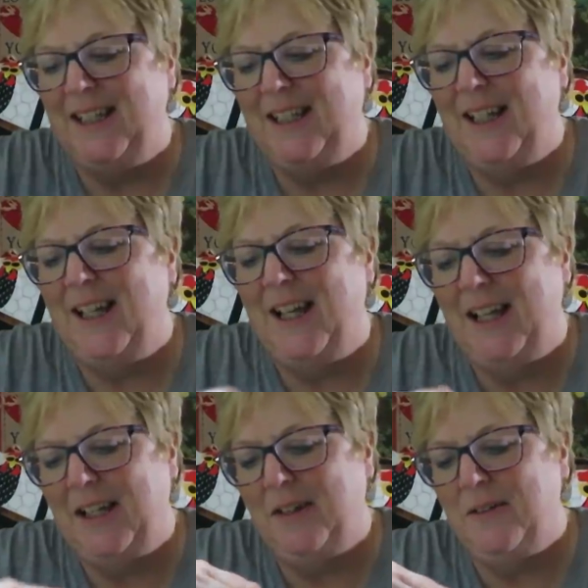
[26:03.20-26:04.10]
like a
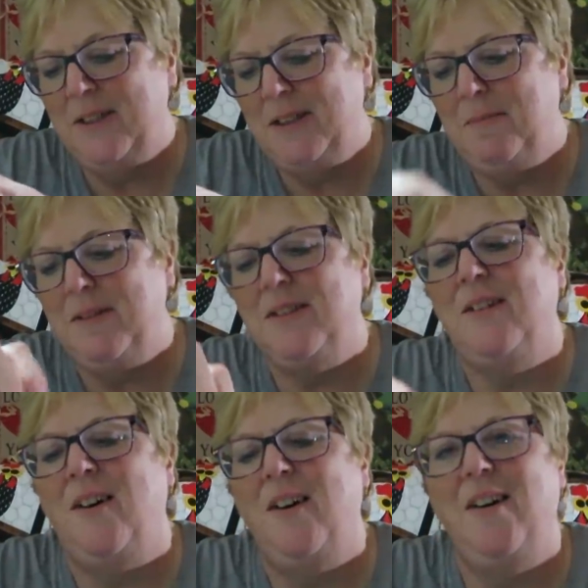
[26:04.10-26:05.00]
Christmas
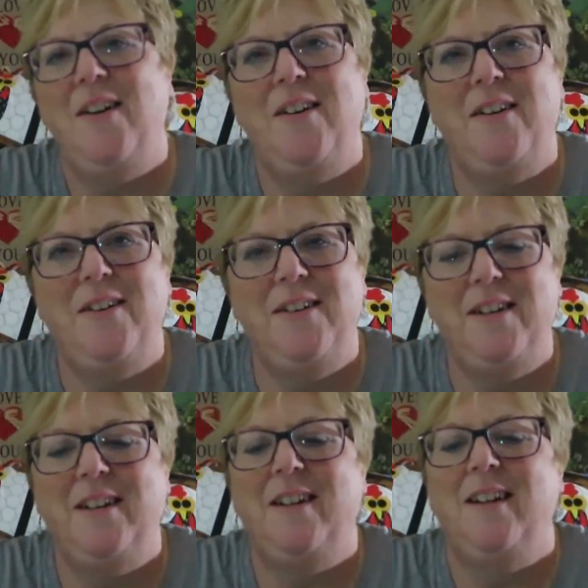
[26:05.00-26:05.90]
card.